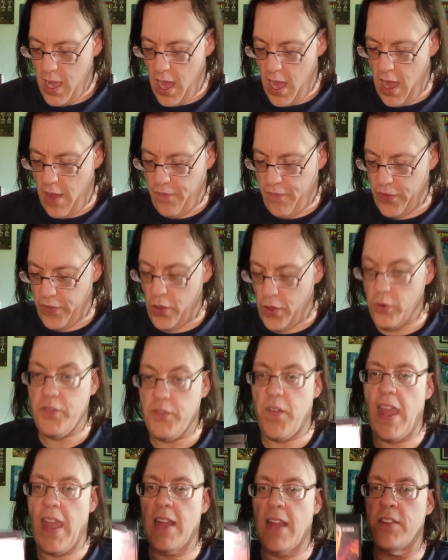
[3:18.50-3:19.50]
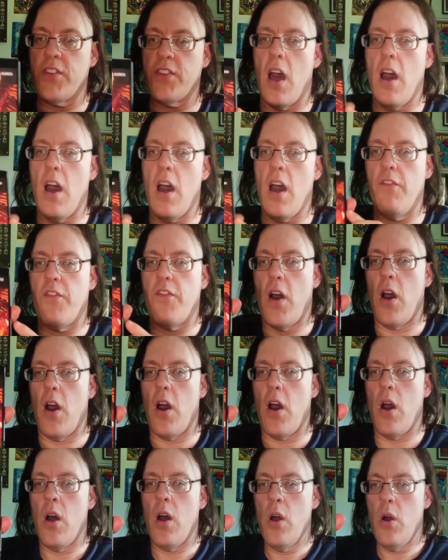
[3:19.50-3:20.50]
for those fans of
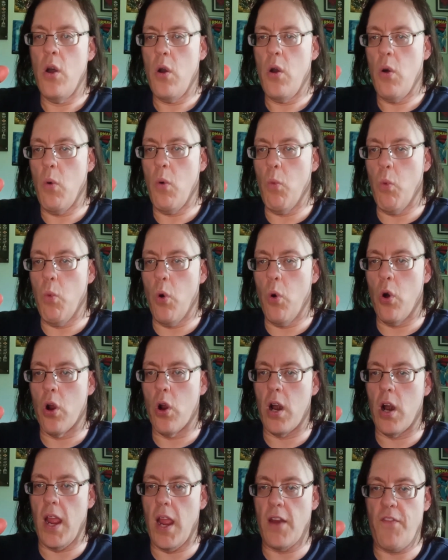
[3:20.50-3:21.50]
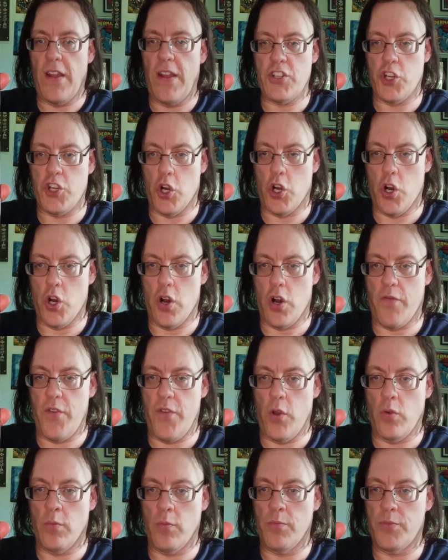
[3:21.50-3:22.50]
war adventure
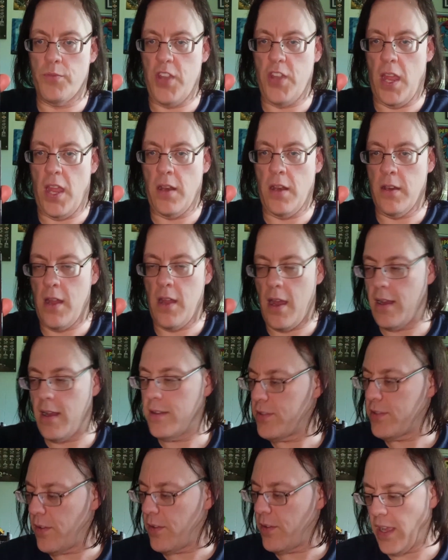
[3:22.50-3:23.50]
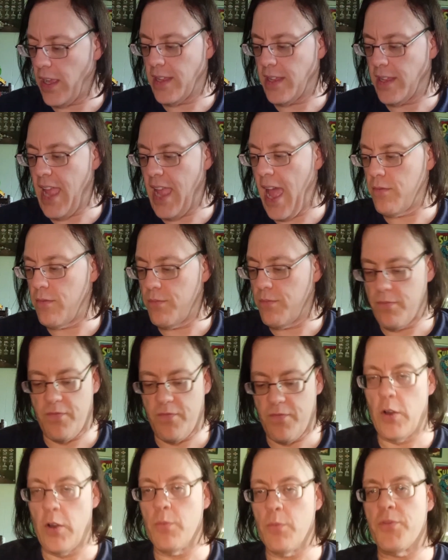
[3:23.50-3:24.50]
films and stuff like that.
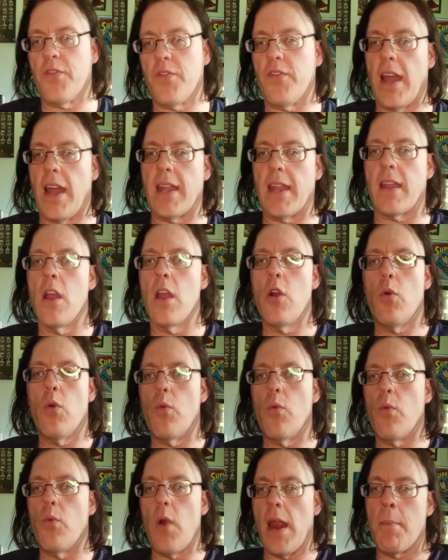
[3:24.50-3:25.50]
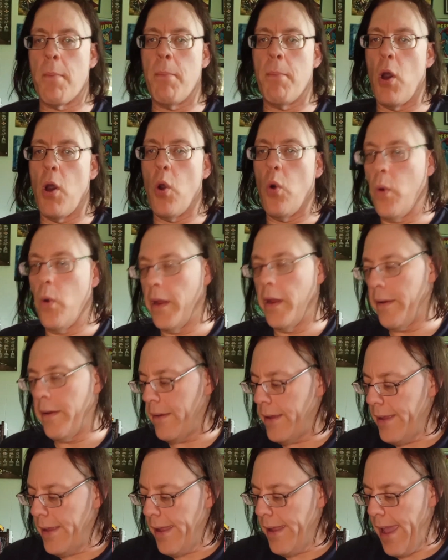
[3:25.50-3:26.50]
Films of like Rambo and
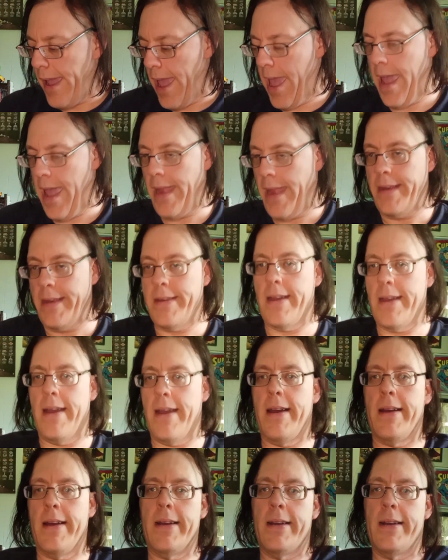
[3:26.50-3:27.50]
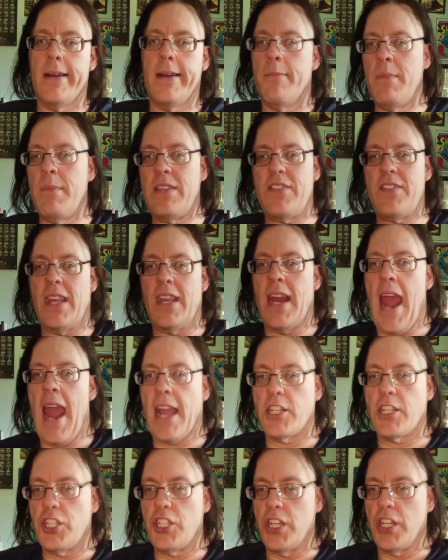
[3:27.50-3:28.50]
Missing in
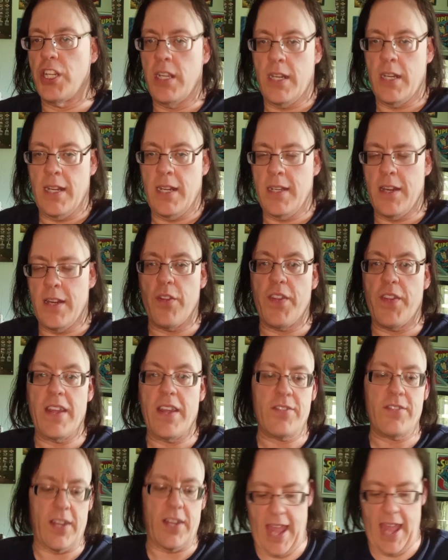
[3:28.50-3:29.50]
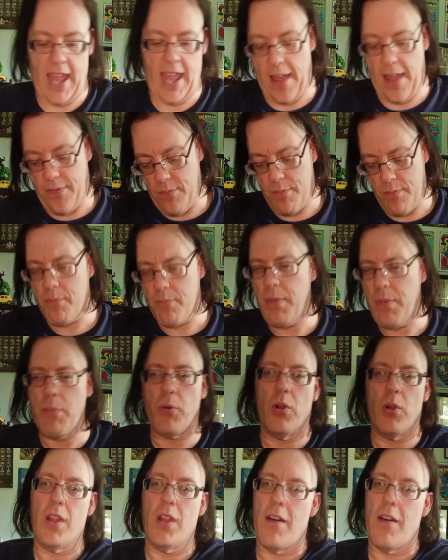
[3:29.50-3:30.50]
Action and different things like that. People
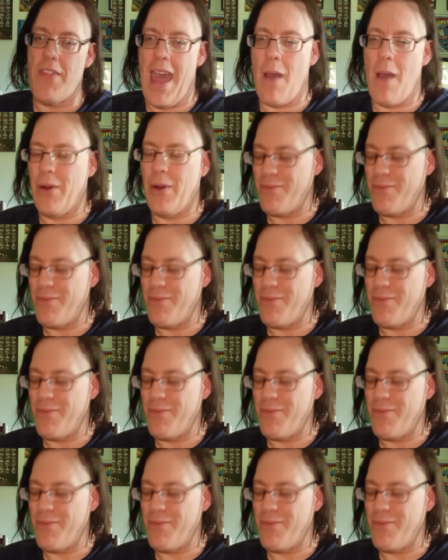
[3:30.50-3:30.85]
will love that one.